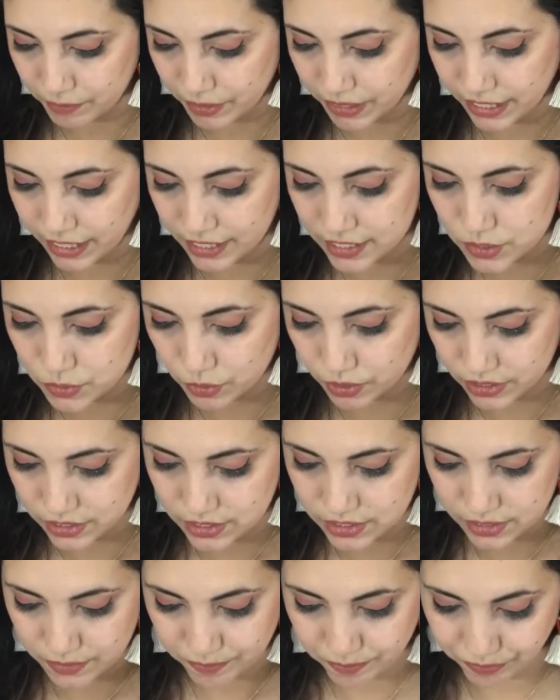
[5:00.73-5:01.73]
my kids'
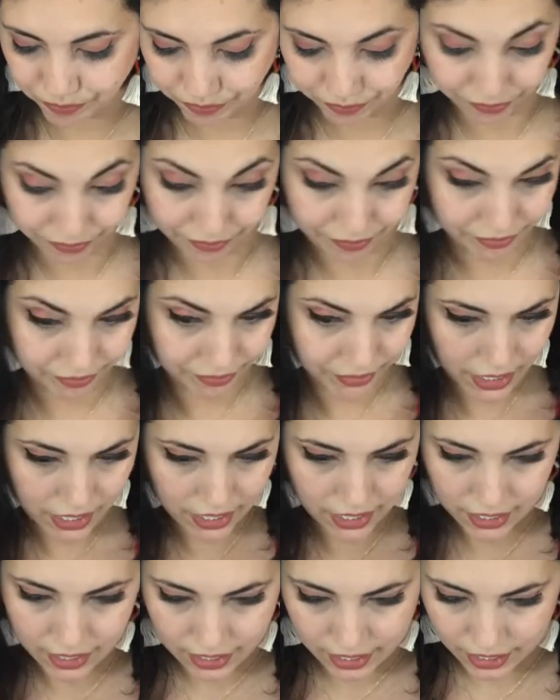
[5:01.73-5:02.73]
ones.
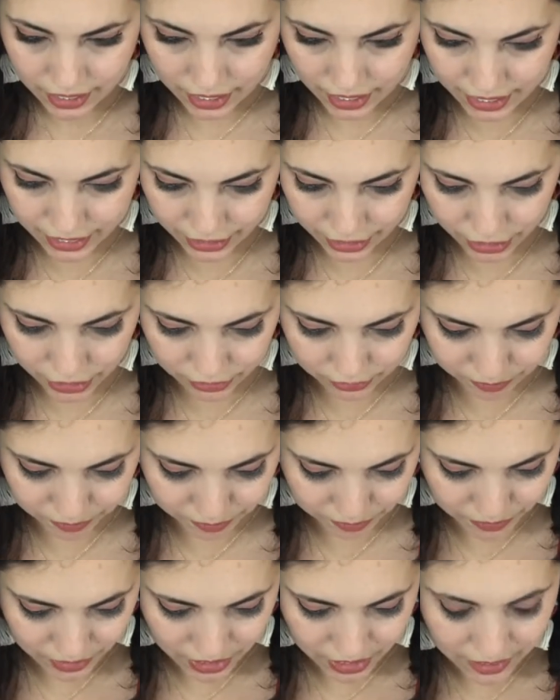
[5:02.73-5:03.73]
I don't
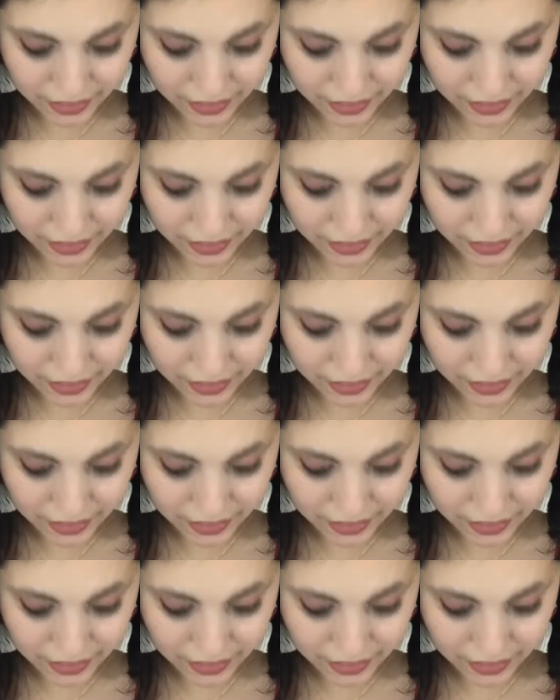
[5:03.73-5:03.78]
know.